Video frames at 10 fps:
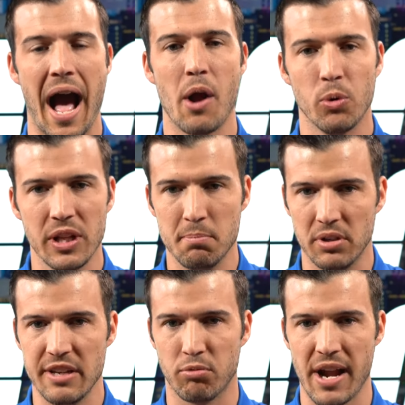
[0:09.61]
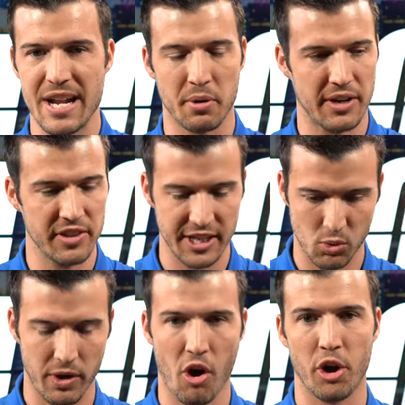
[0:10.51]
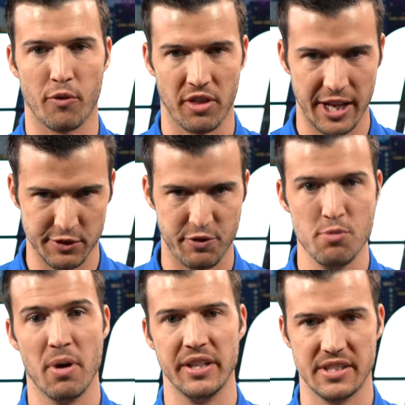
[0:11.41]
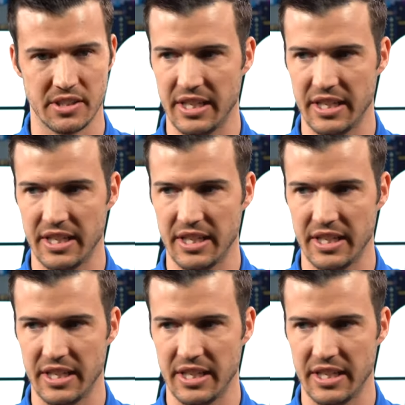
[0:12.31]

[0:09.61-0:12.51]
I really believe right now with everything that's went on over the last few months.